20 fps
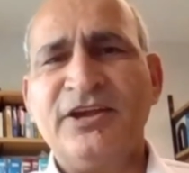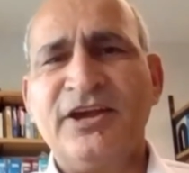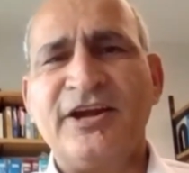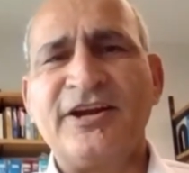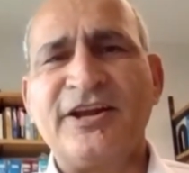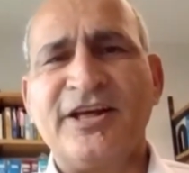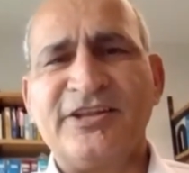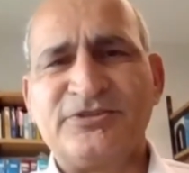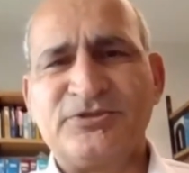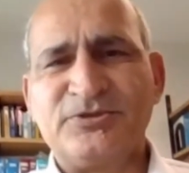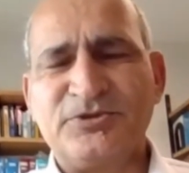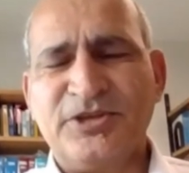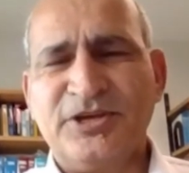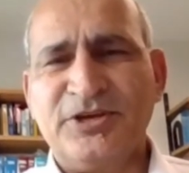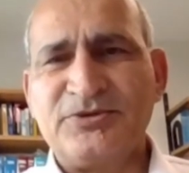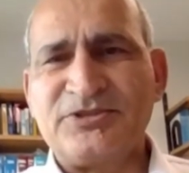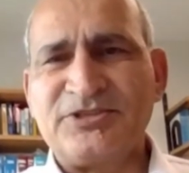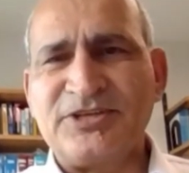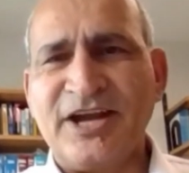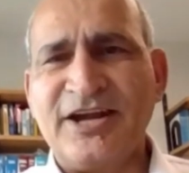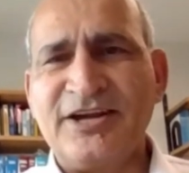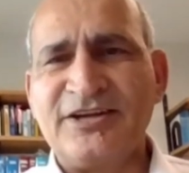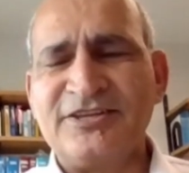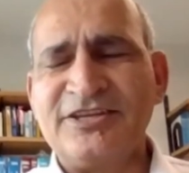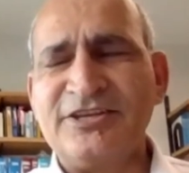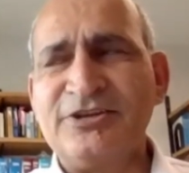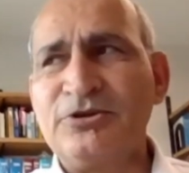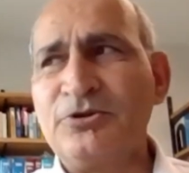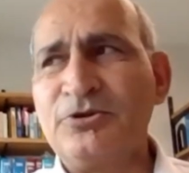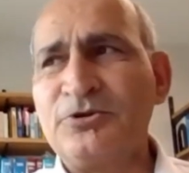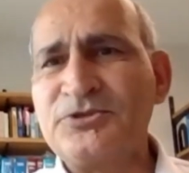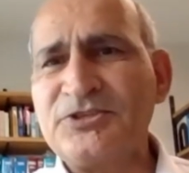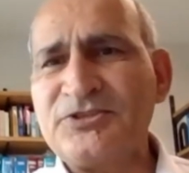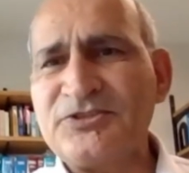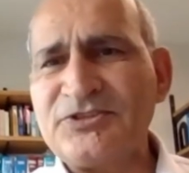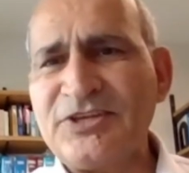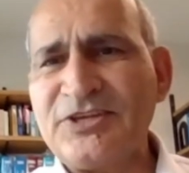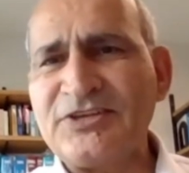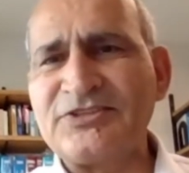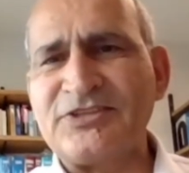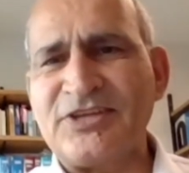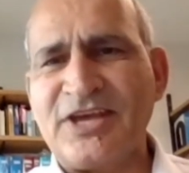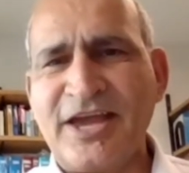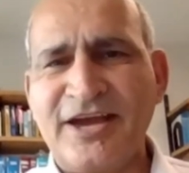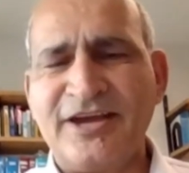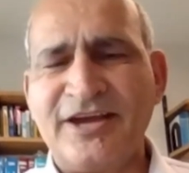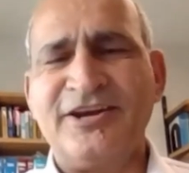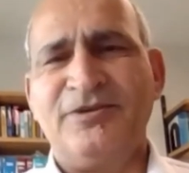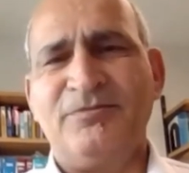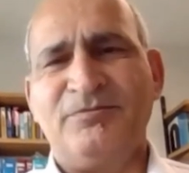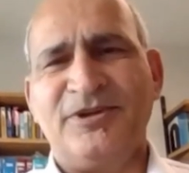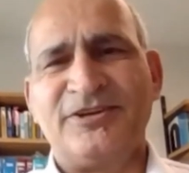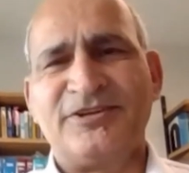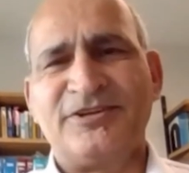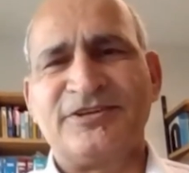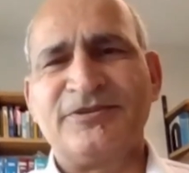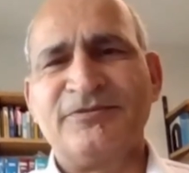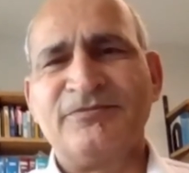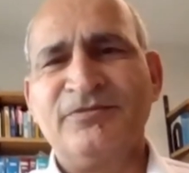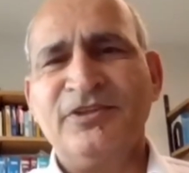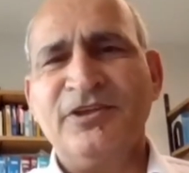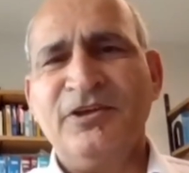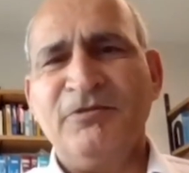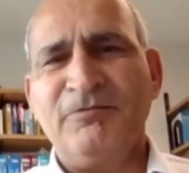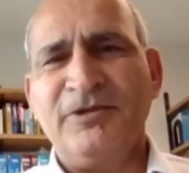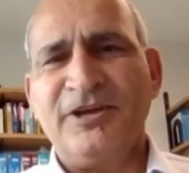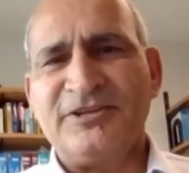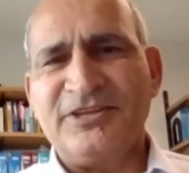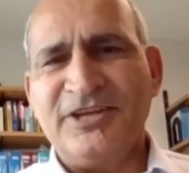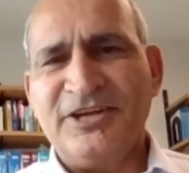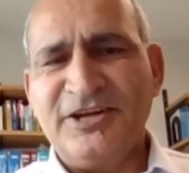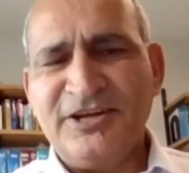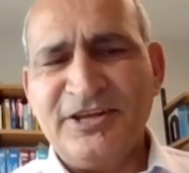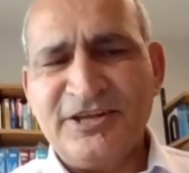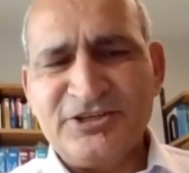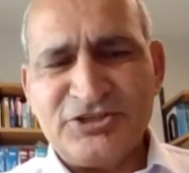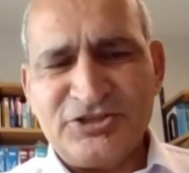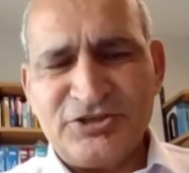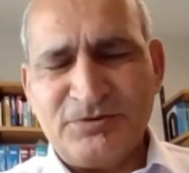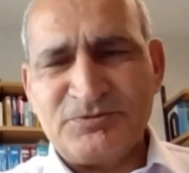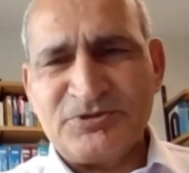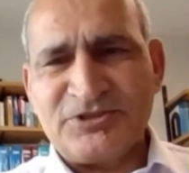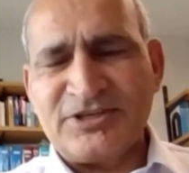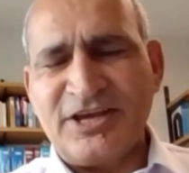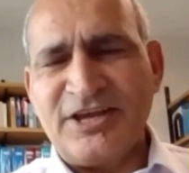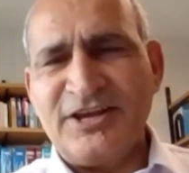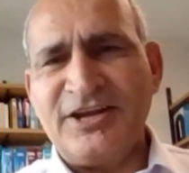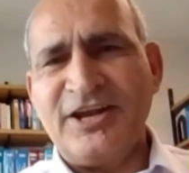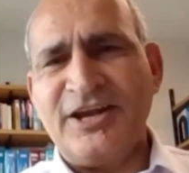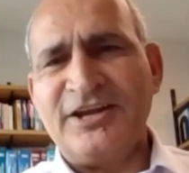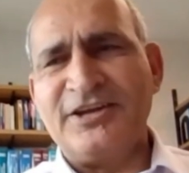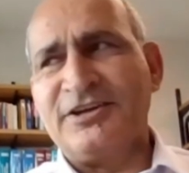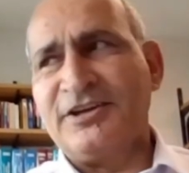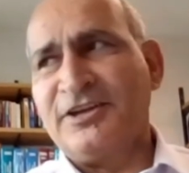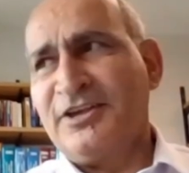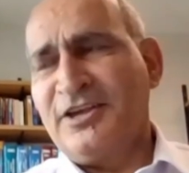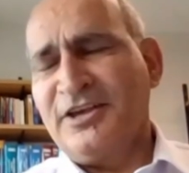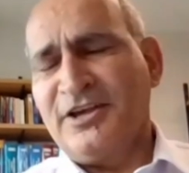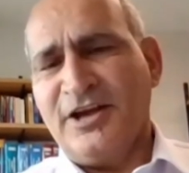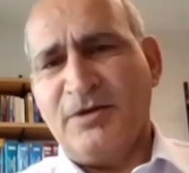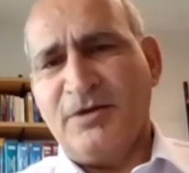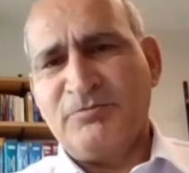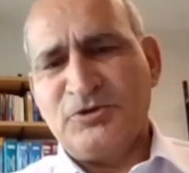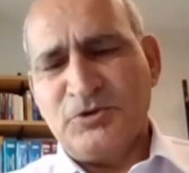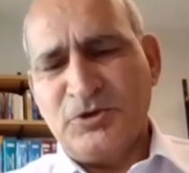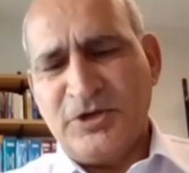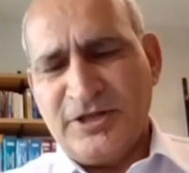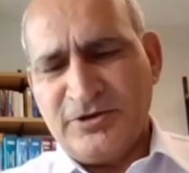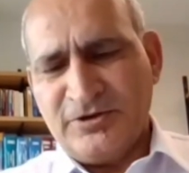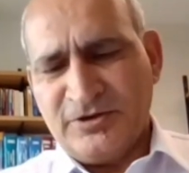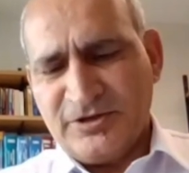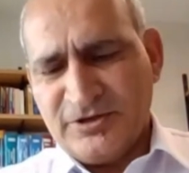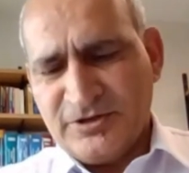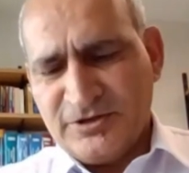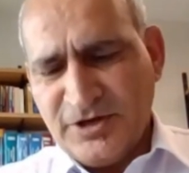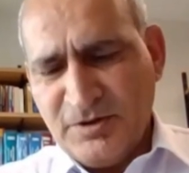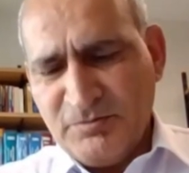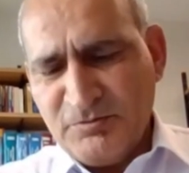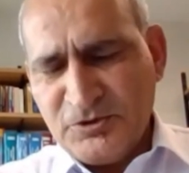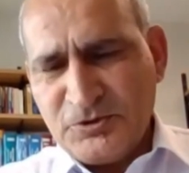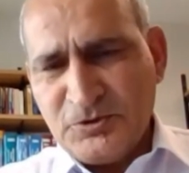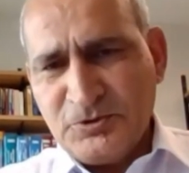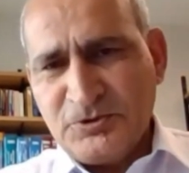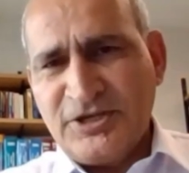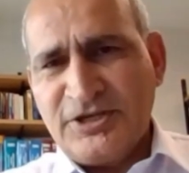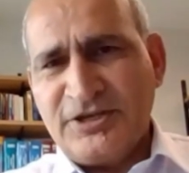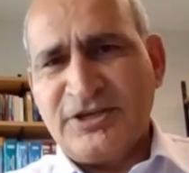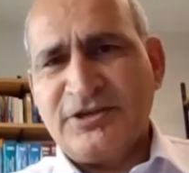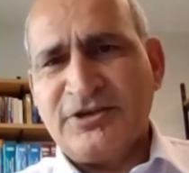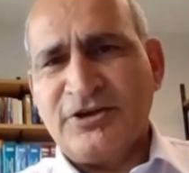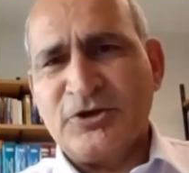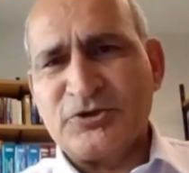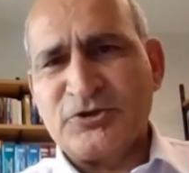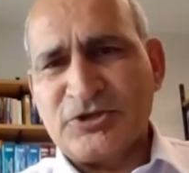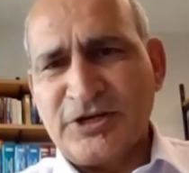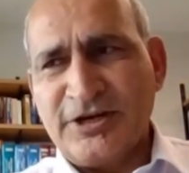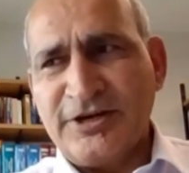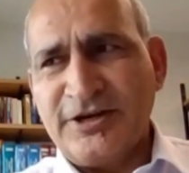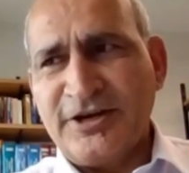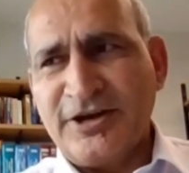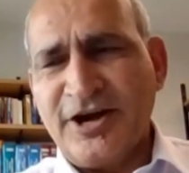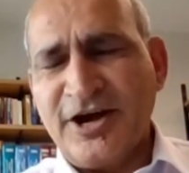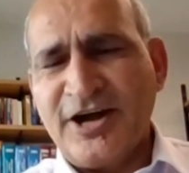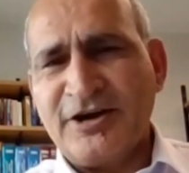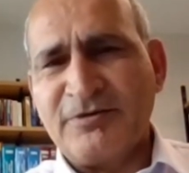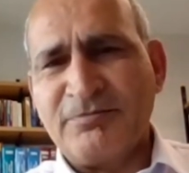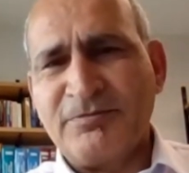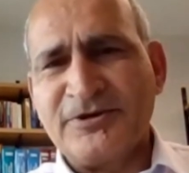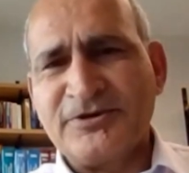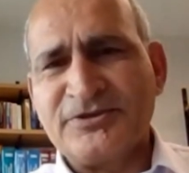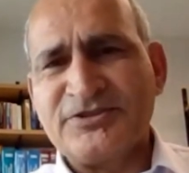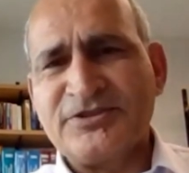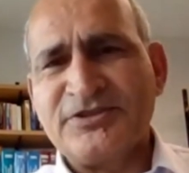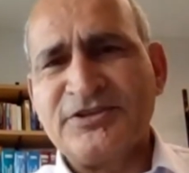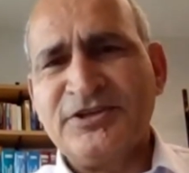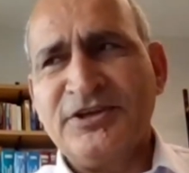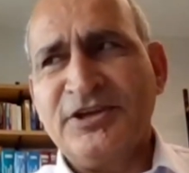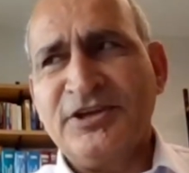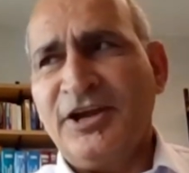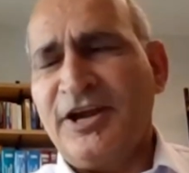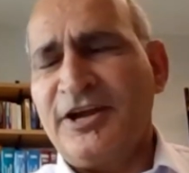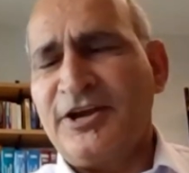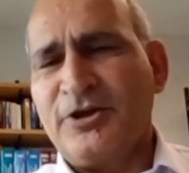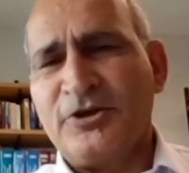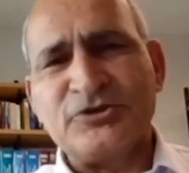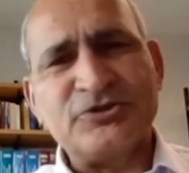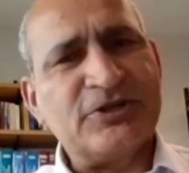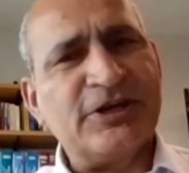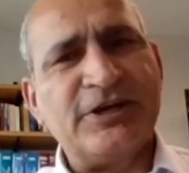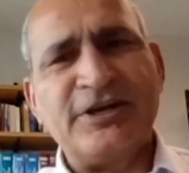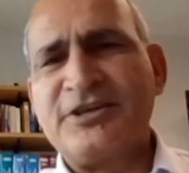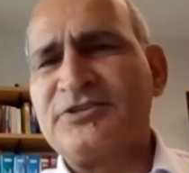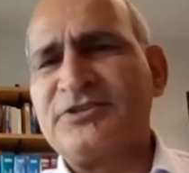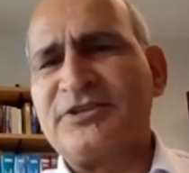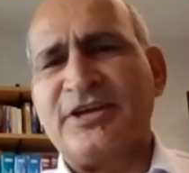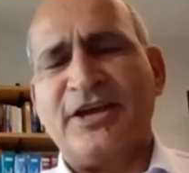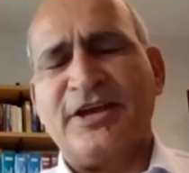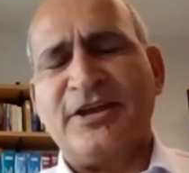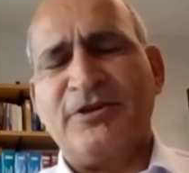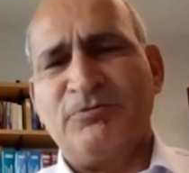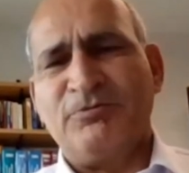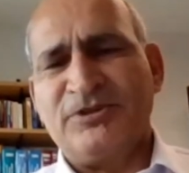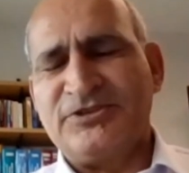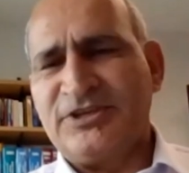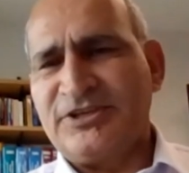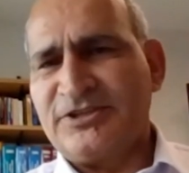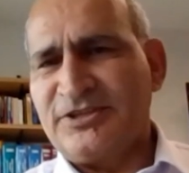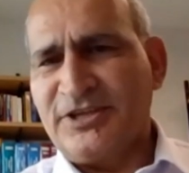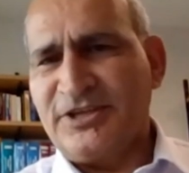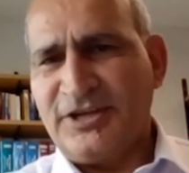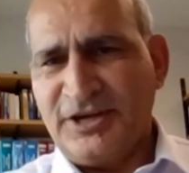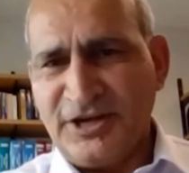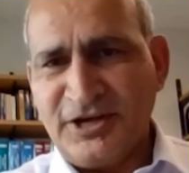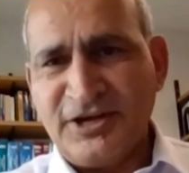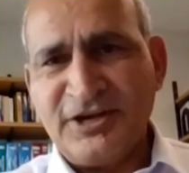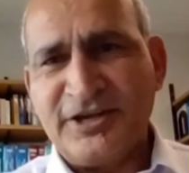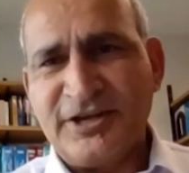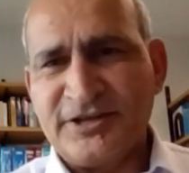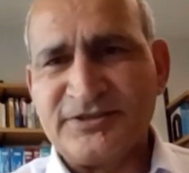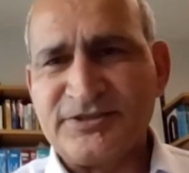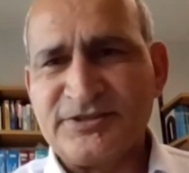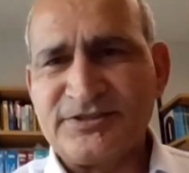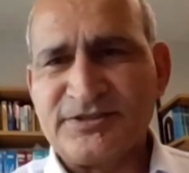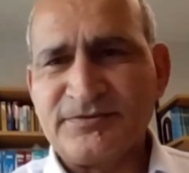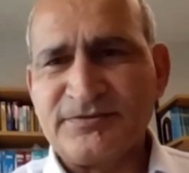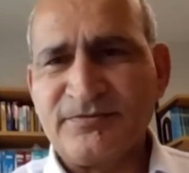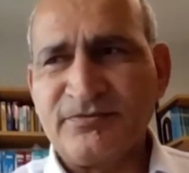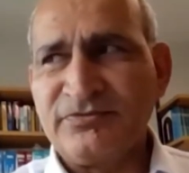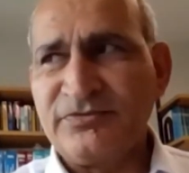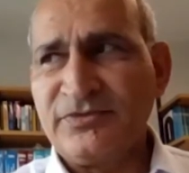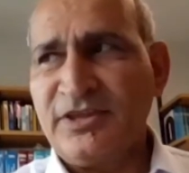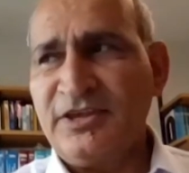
And also they have signed the logistics agreement where the Indian ships can and come to the Australian harbors and Australians can visit the Indians.